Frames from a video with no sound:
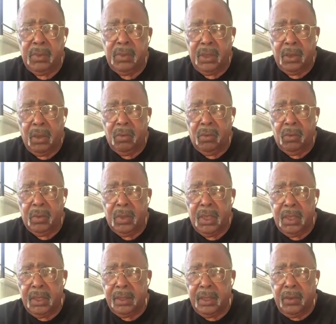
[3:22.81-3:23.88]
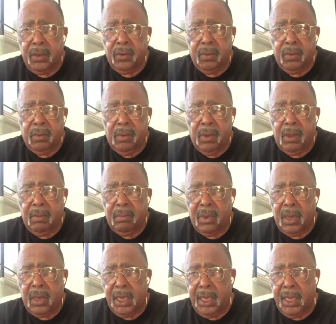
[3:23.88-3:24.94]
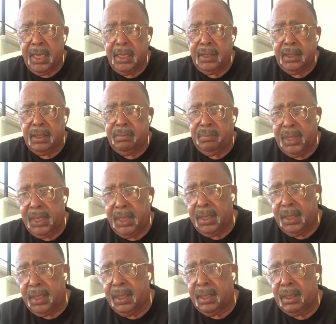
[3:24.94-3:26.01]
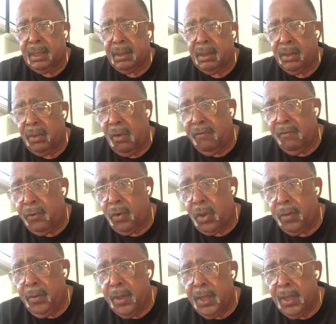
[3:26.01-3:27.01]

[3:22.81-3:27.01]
there were boycotting and picketing and so forth.